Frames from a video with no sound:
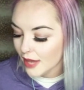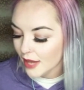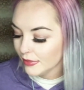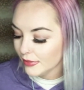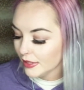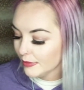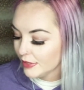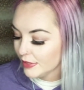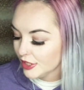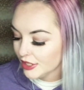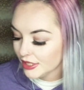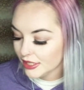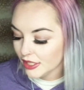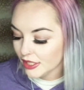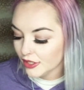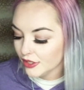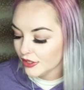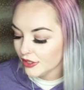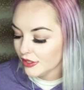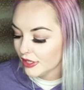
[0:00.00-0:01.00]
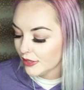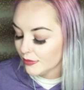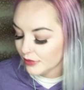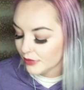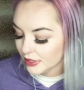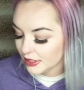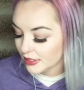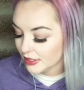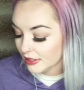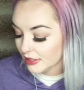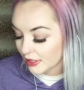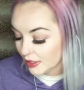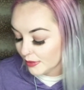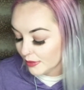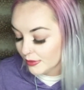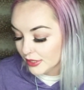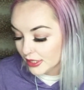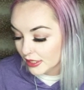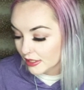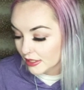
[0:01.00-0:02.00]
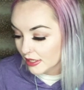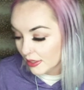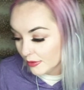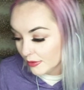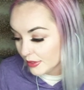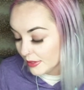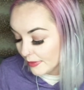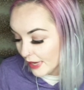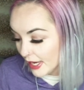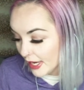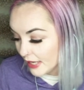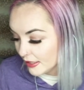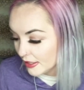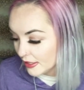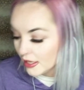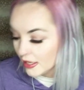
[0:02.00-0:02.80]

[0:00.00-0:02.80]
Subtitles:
But let me just tell you, it was a pain.